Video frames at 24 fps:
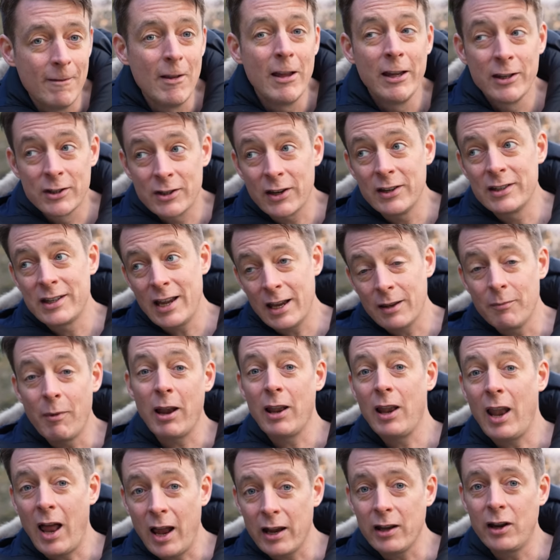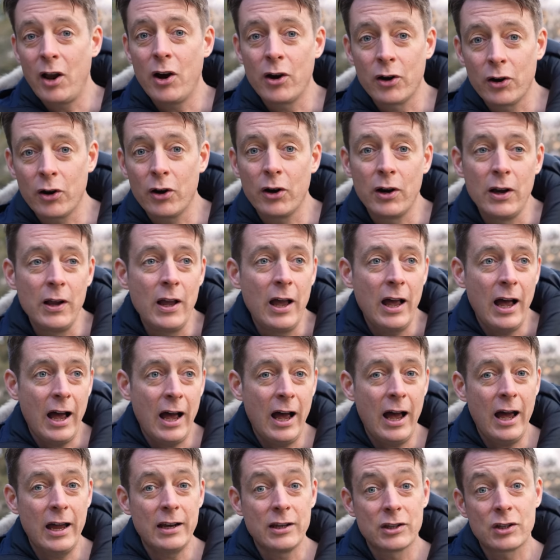It's going to take them a lot longer, and